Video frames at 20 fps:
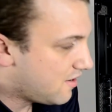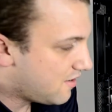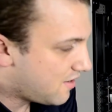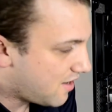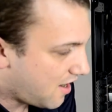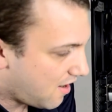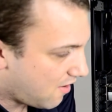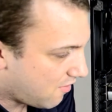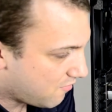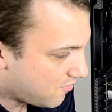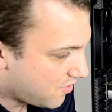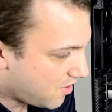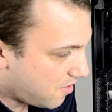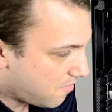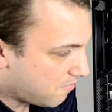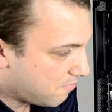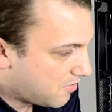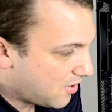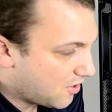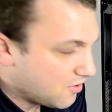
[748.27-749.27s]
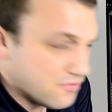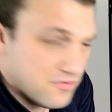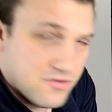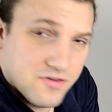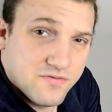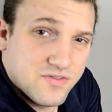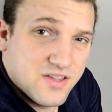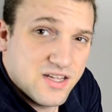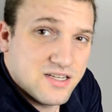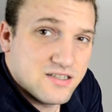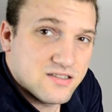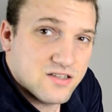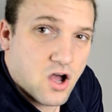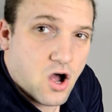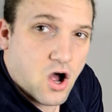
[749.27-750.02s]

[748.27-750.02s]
Now, both of these